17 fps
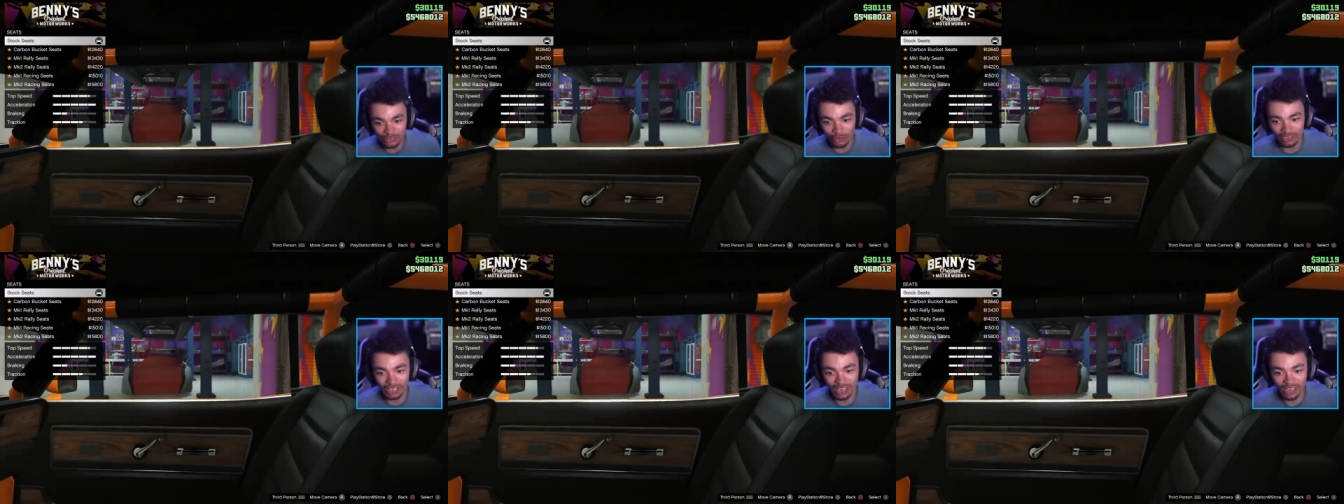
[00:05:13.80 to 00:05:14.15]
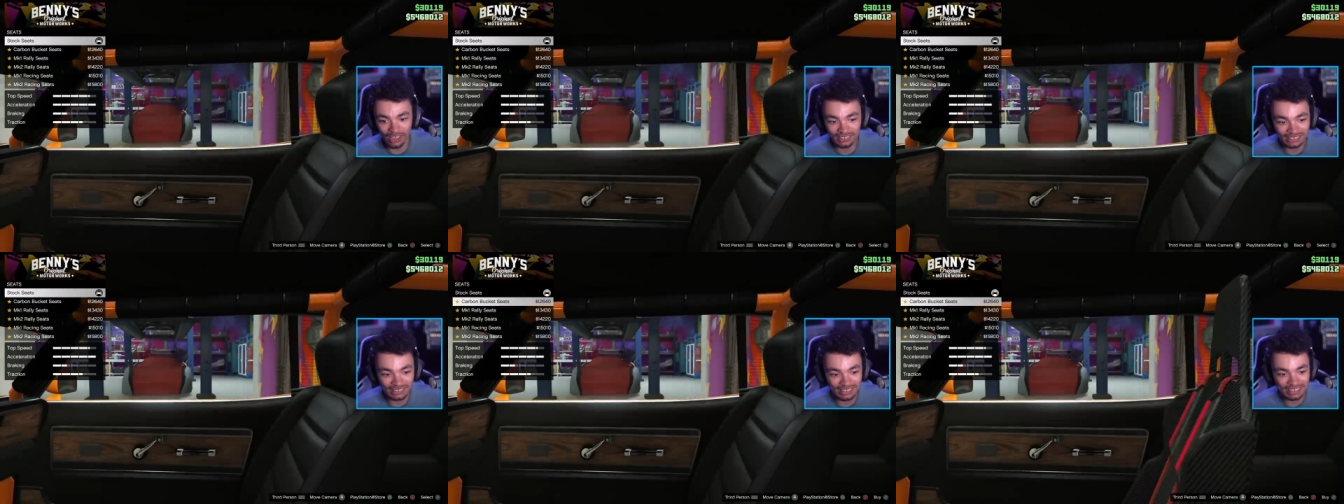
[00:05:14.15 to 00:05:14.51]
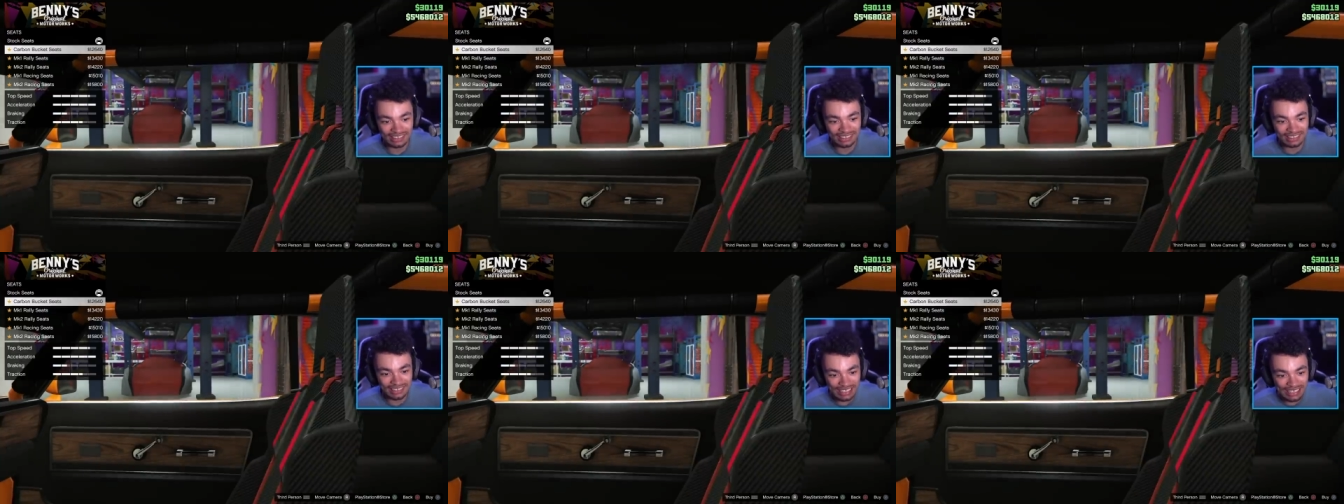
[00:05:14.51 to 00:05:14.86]
door cards. The
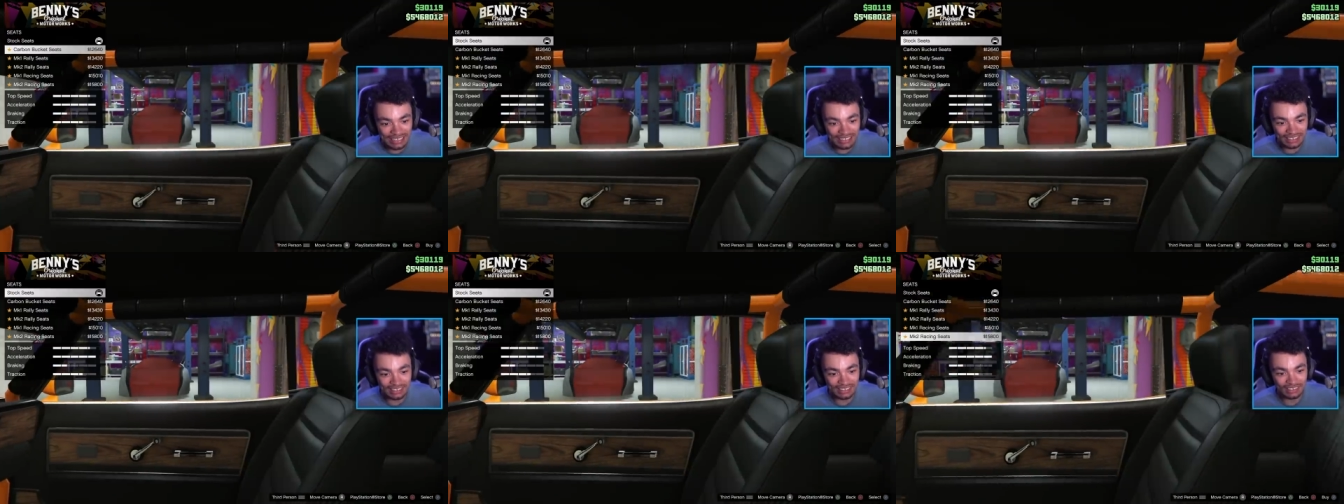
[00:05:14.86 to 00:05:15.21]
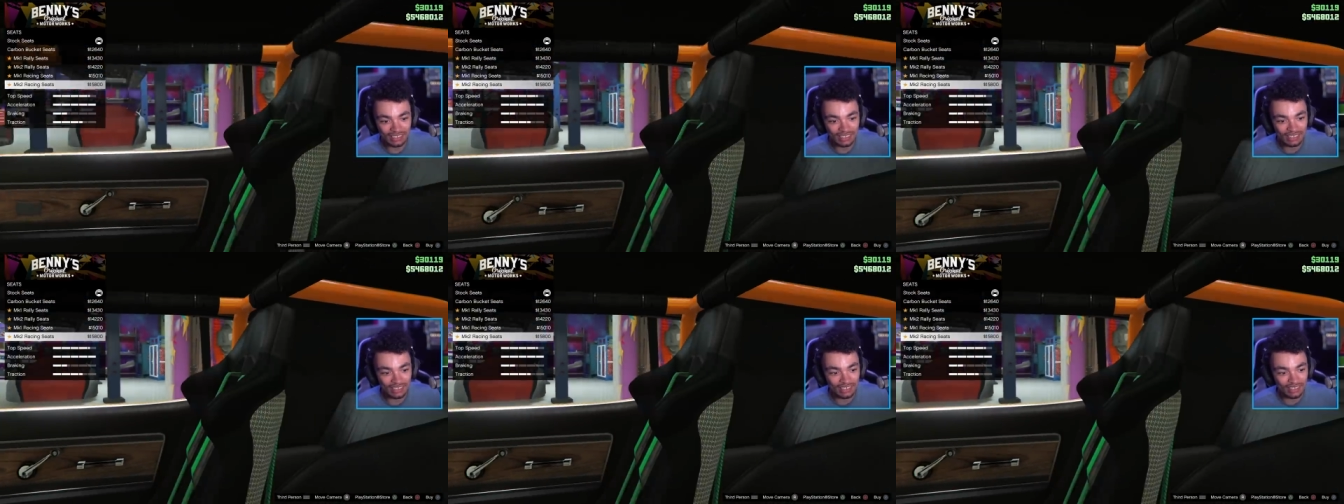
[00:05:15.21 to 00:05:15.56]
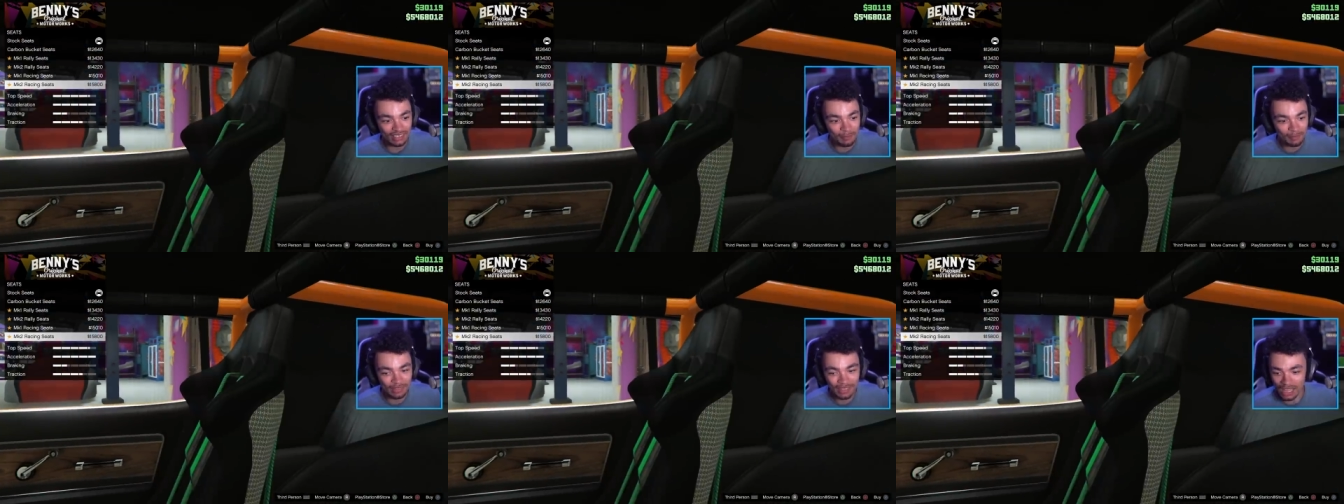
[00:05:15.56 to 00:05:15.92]
seats.
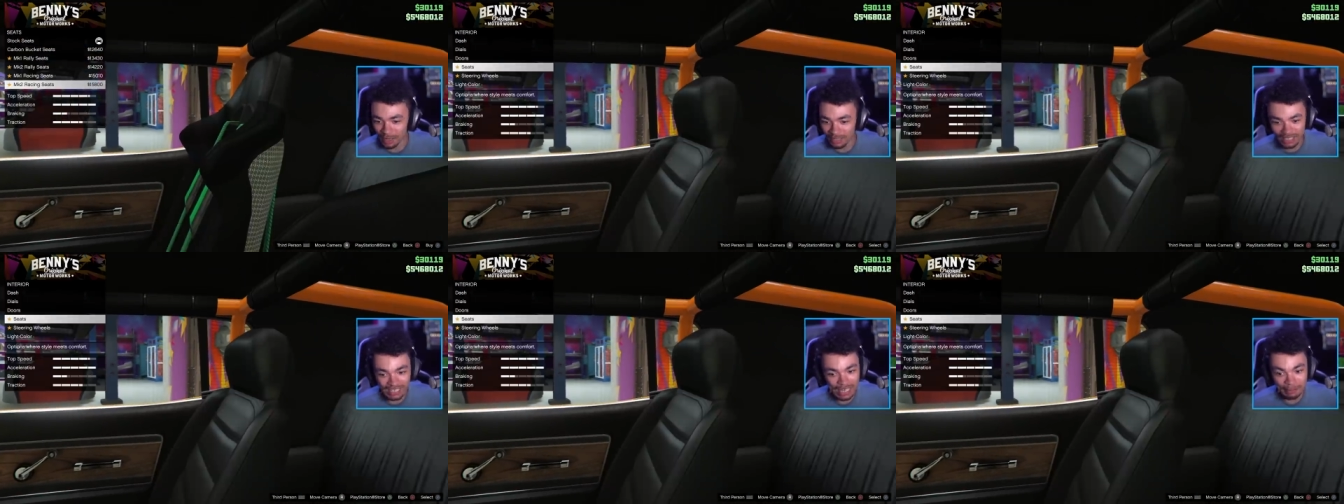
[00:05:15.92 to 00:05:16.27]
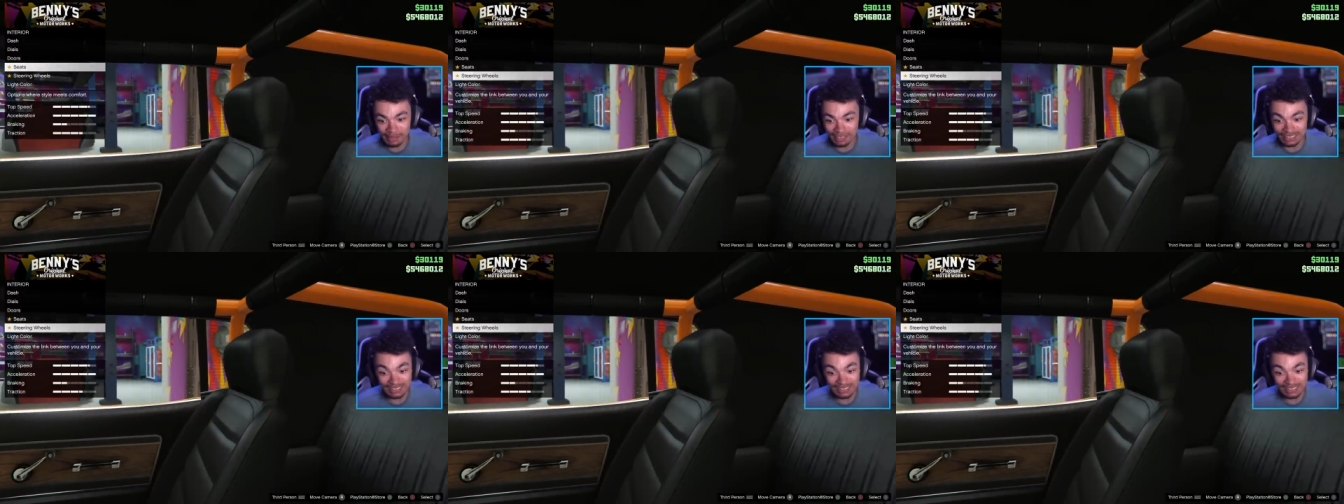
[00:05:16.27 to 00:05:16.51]
I'm going to keep the